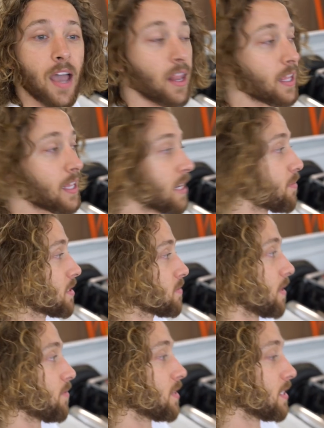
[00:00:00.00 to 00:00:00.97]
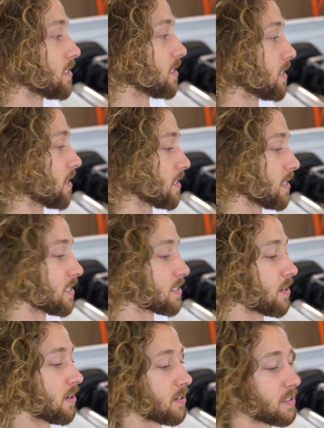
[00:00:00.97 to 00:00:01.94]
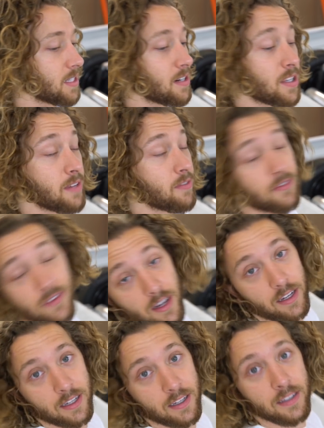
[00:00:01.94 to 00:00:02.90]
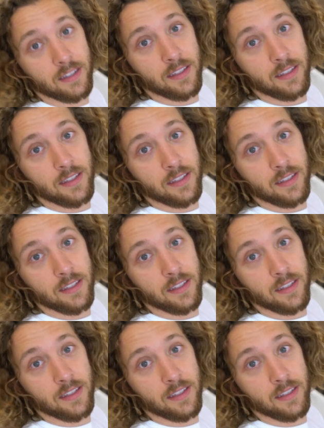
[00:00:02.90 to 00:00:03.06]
I'll let him explain what needs done on his car, because I don't give a fuck.